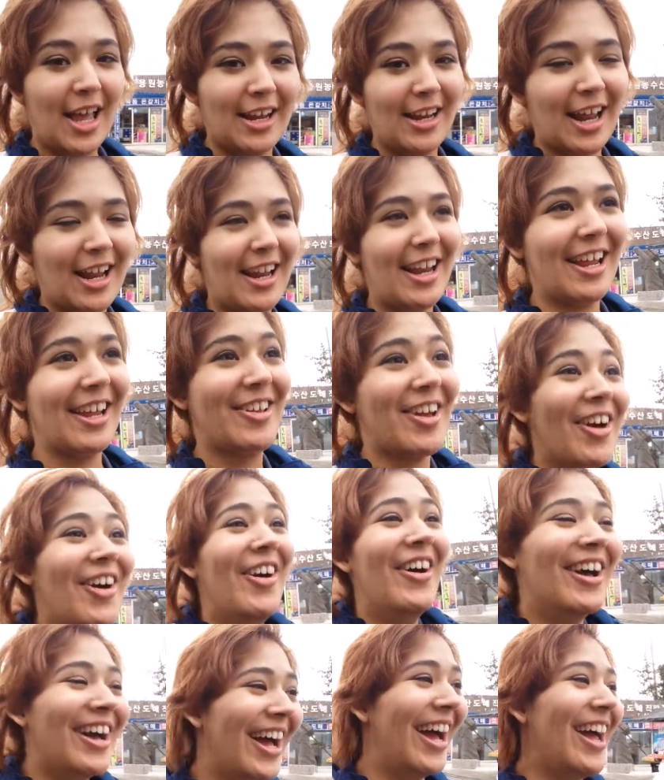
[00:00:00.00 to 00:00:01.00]
And I like—
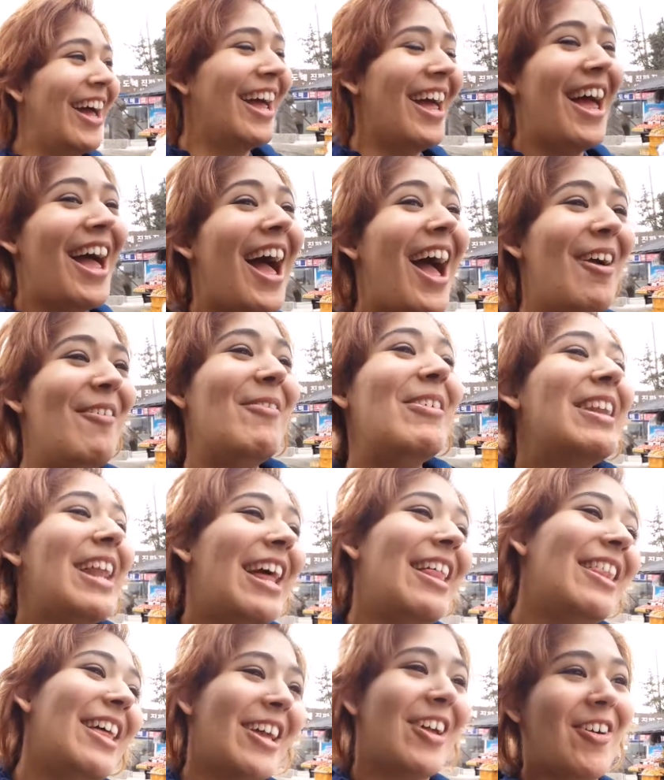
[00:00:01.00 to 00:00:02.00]
I mean,
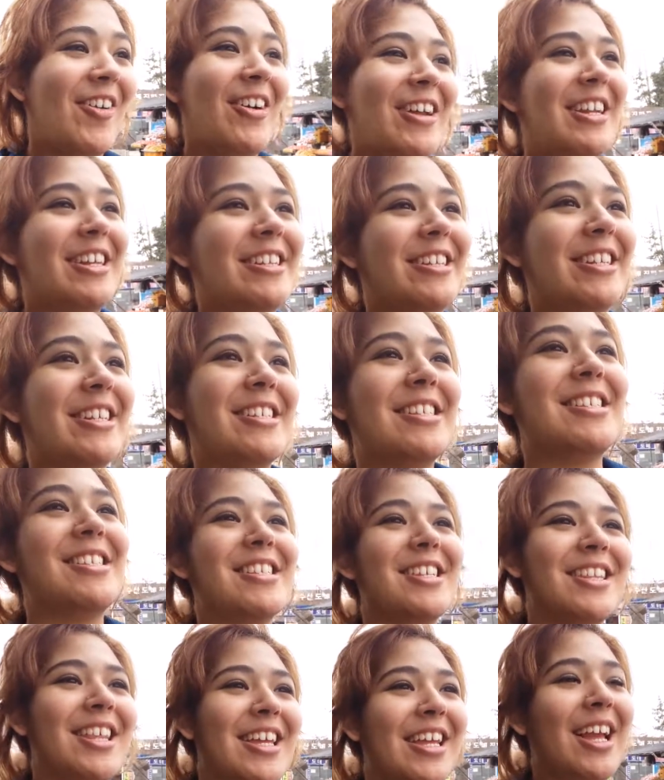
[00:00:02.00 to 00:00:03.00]
I like oranges
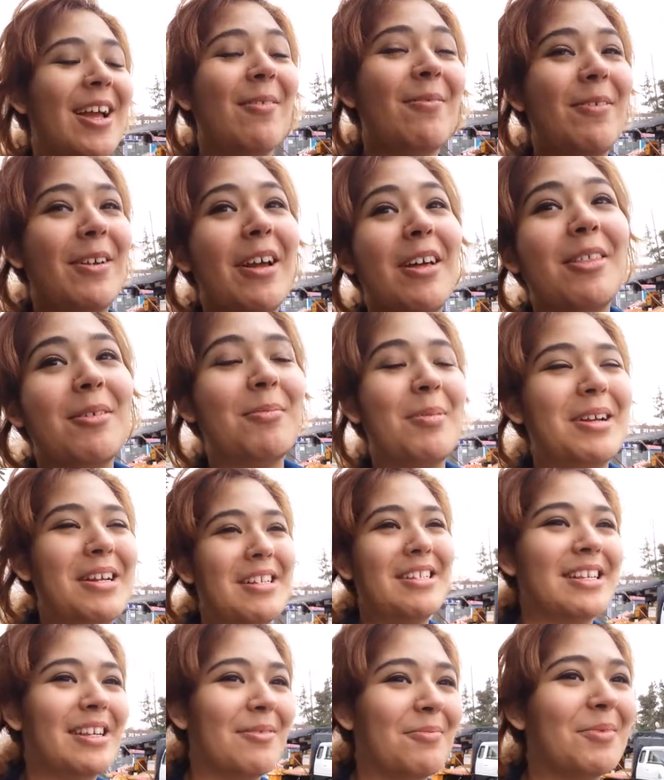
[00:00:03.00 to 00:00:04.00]
like every other
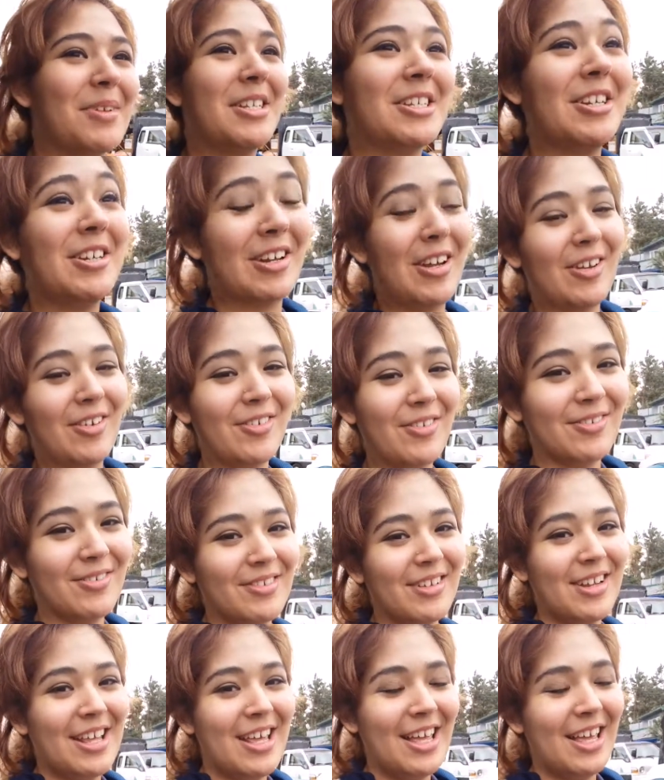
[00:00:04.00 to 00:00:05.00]
person, but you know,
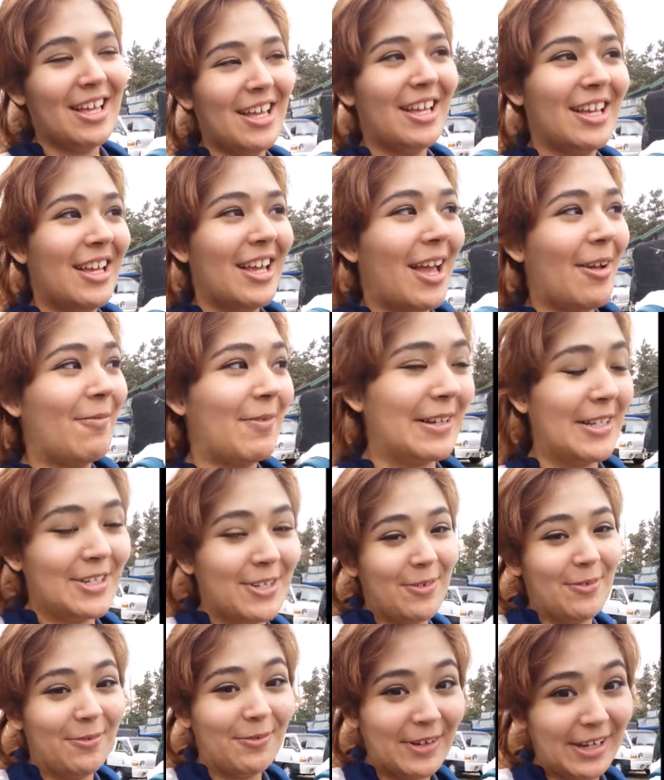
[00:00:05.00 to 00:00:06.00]
every
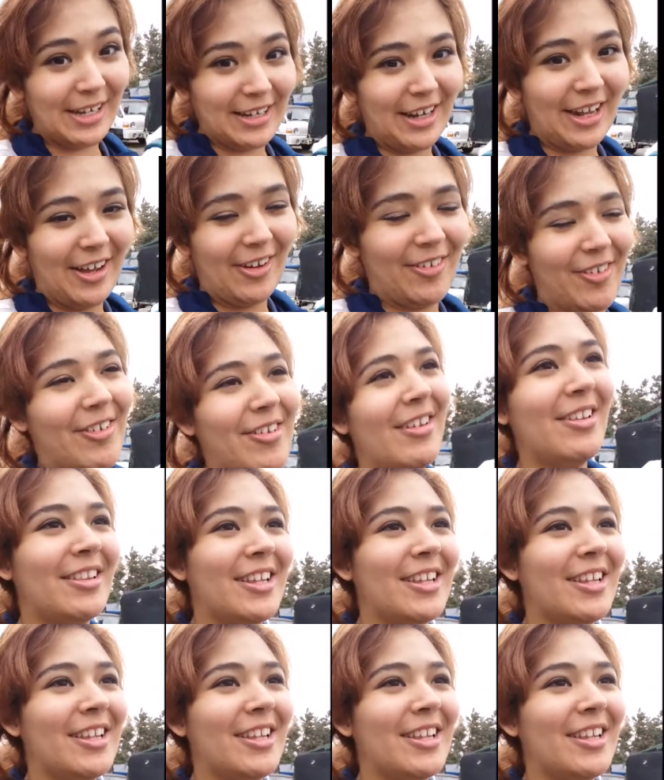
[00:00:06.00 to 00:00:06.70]
2 feet now.